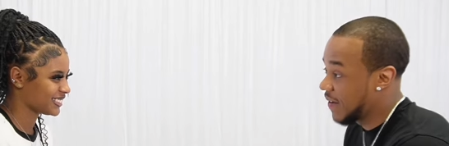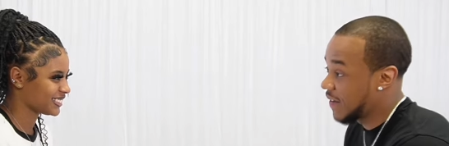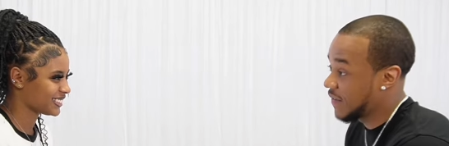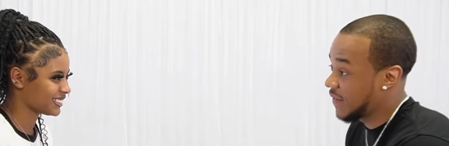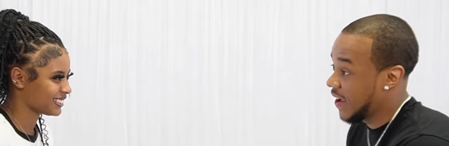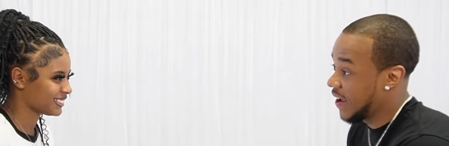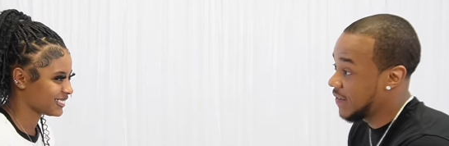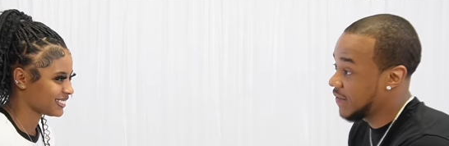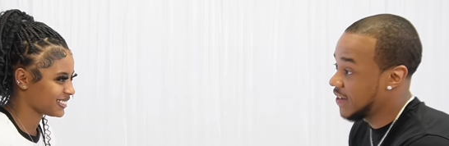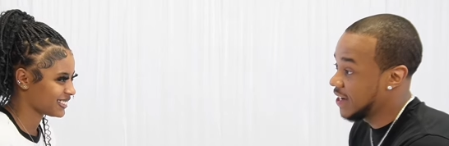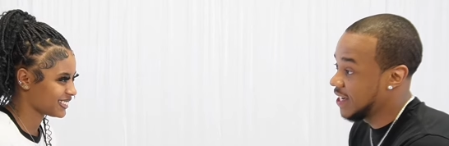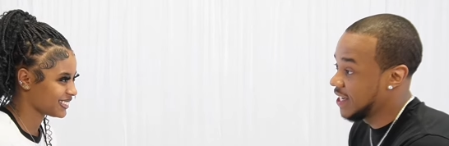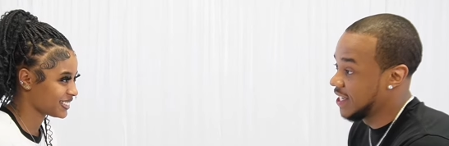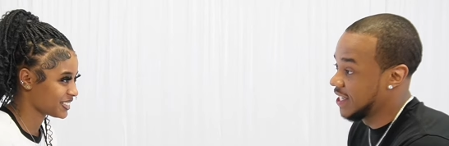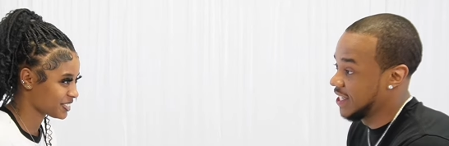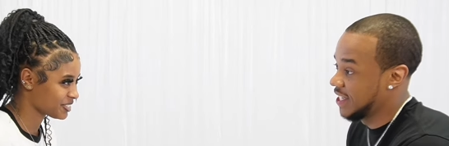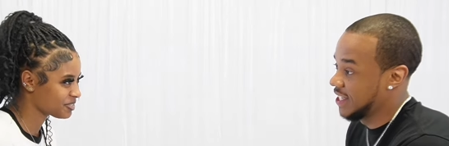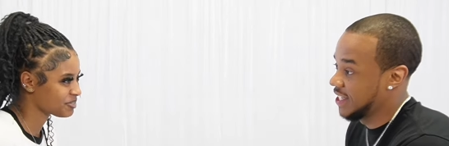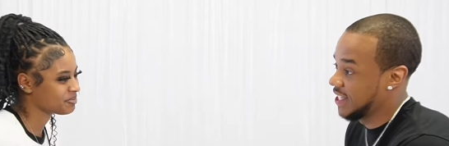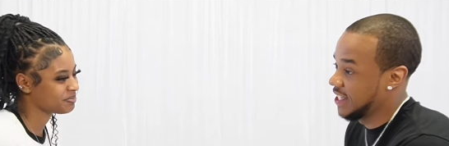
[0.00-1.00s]
Speaker 1: my, favorite?
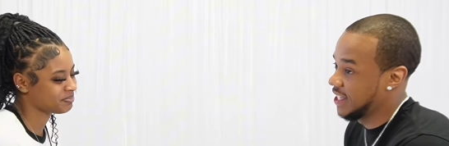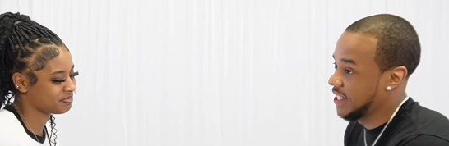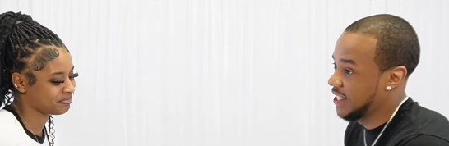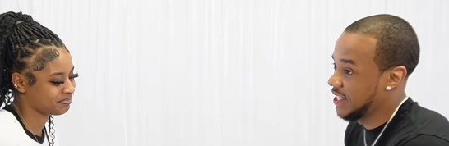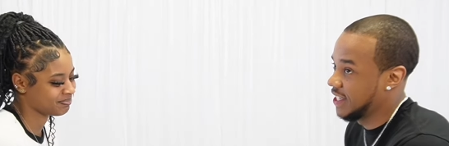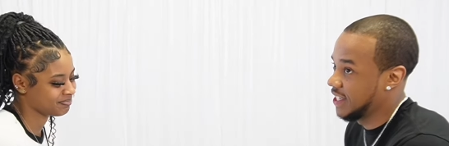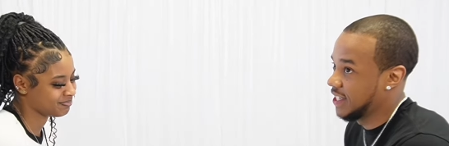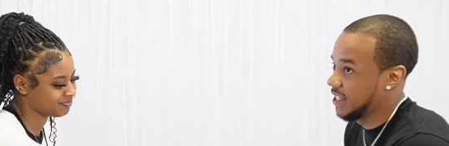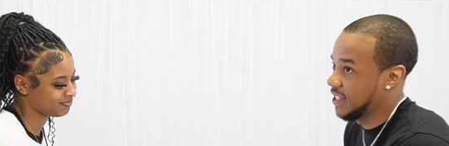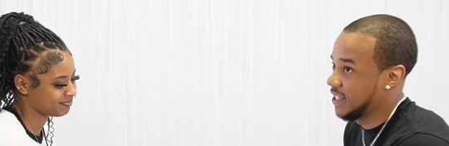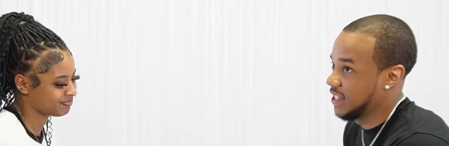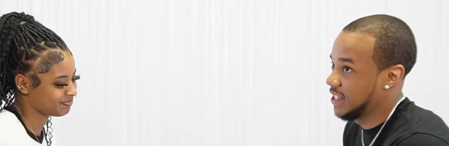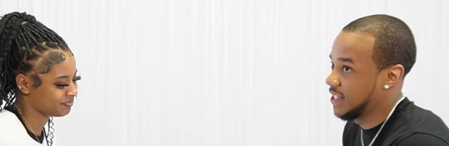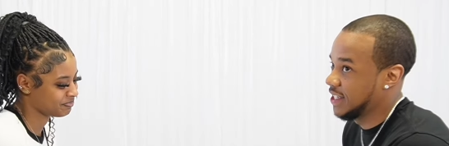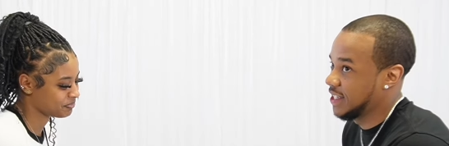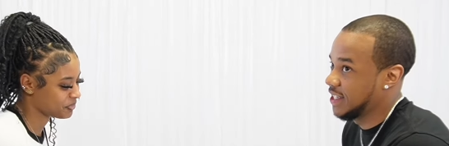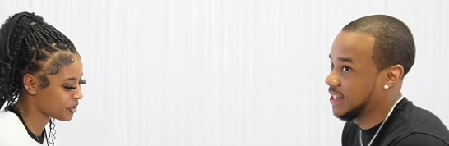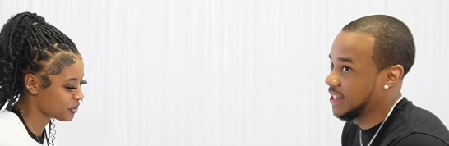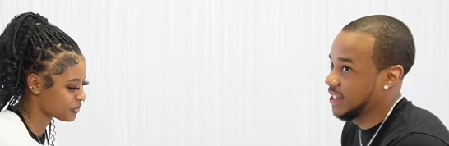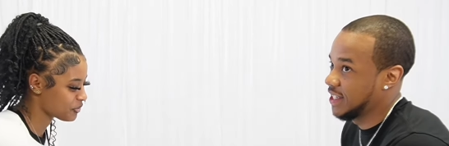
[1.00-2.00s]
Speaker 2: Mm-hmm.
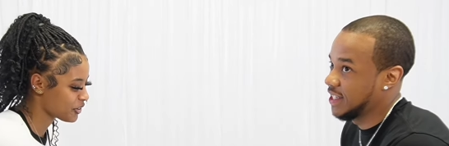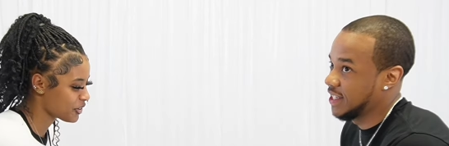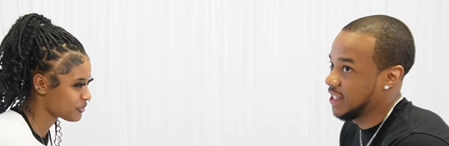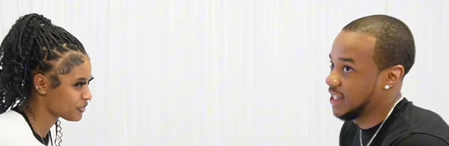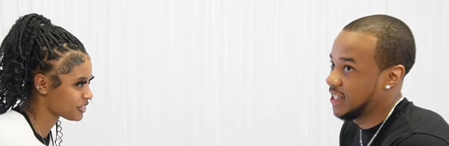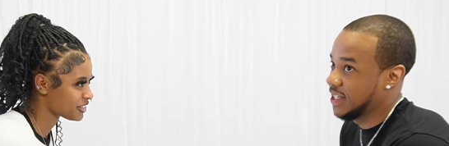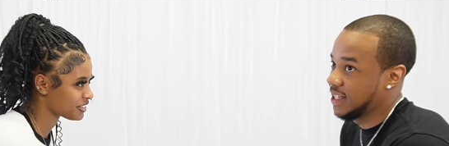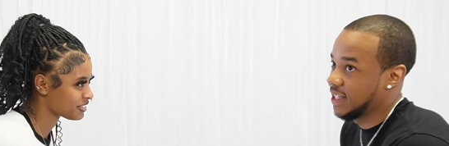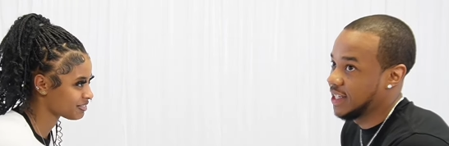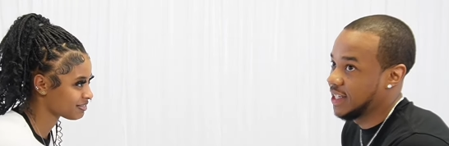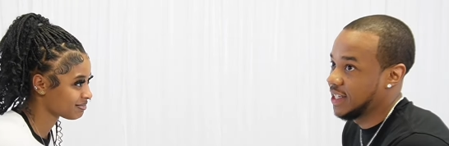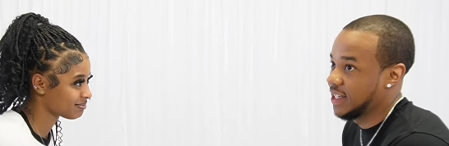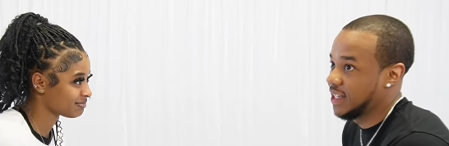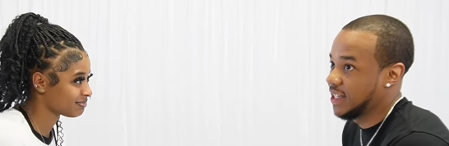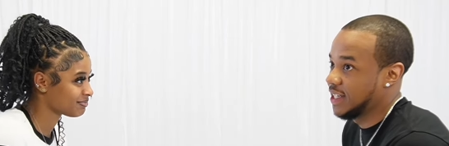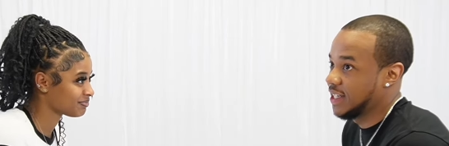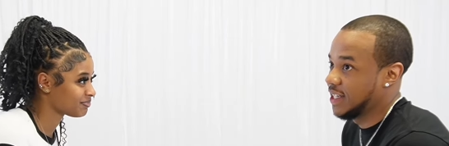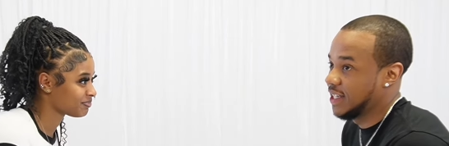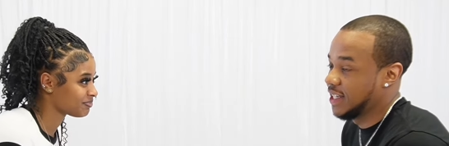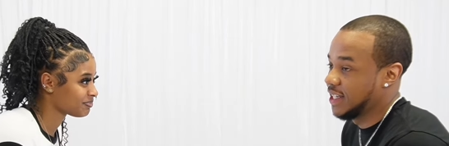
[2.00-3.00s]
Your favorite.
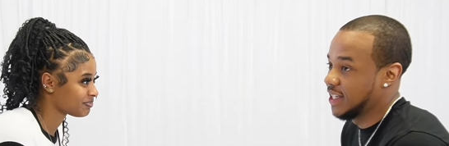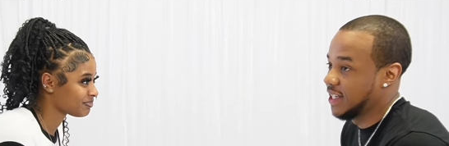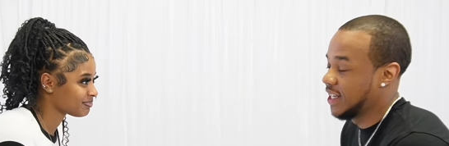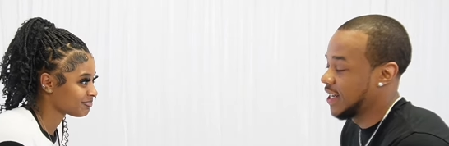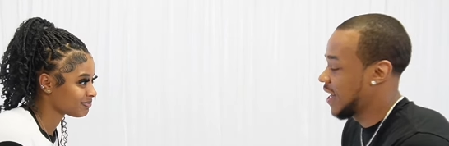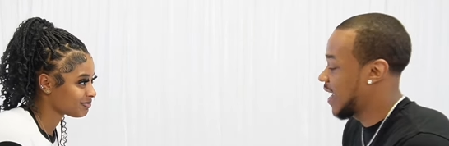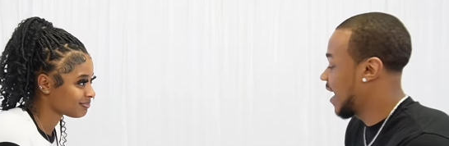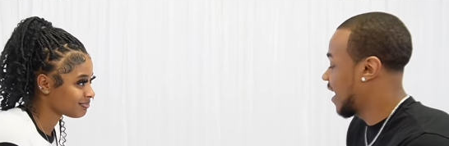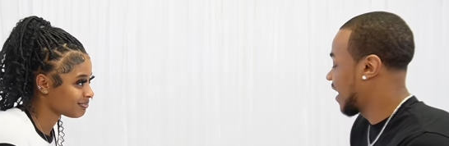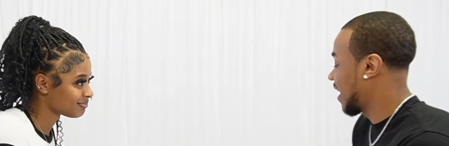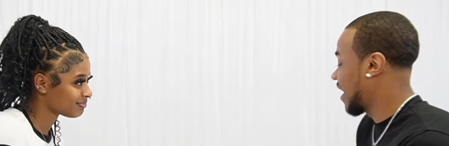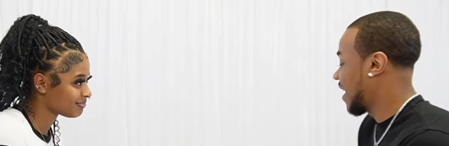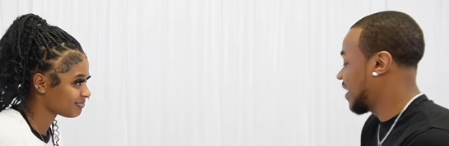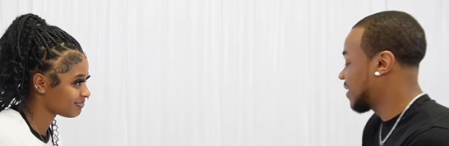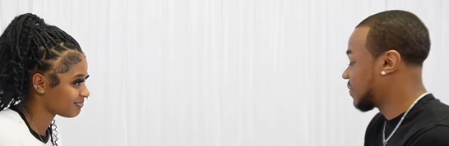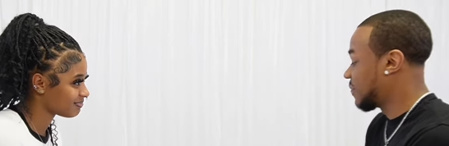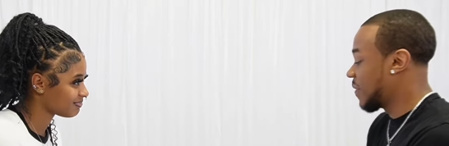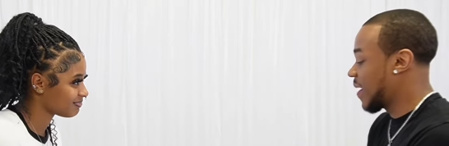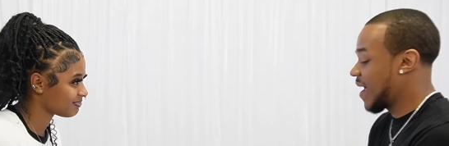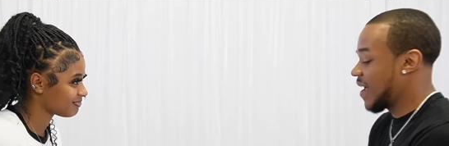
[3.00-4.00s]
Speaker 1: I ain't like
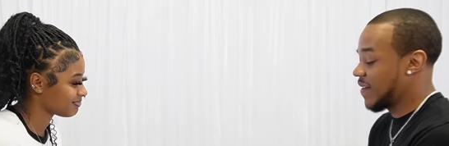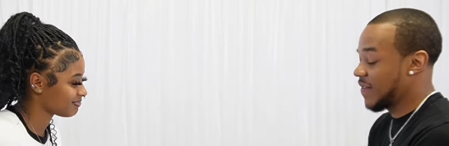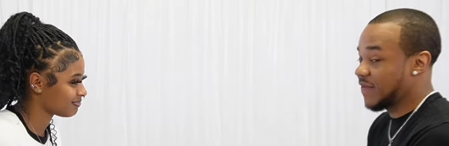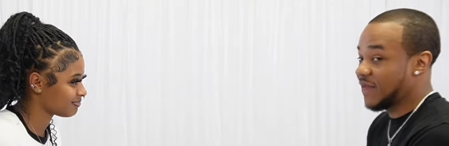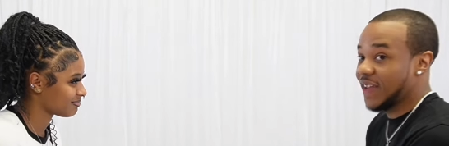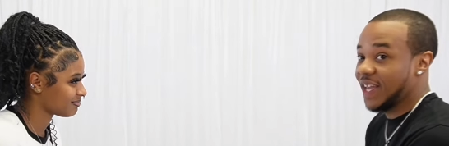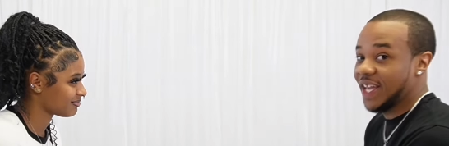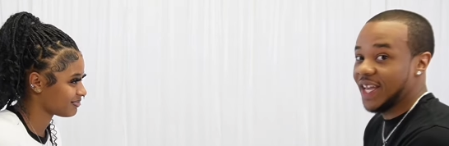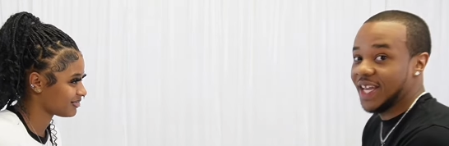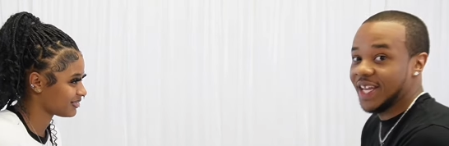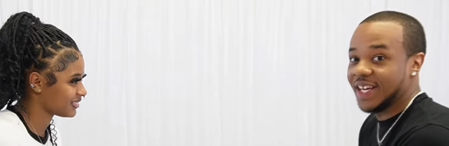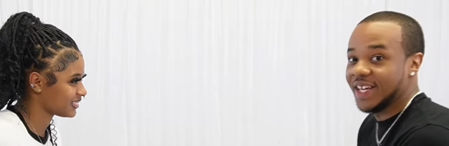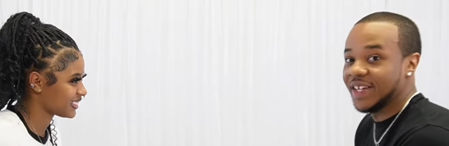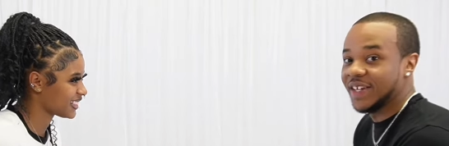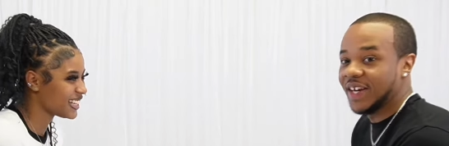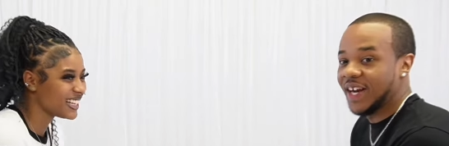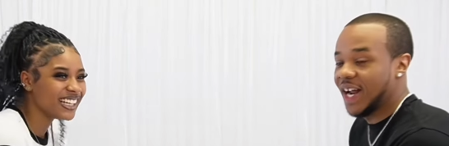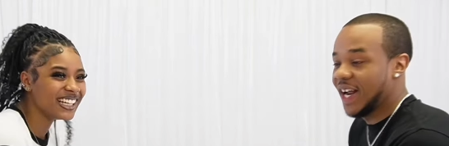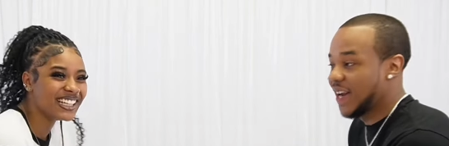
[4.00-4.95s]
that's mad fed though.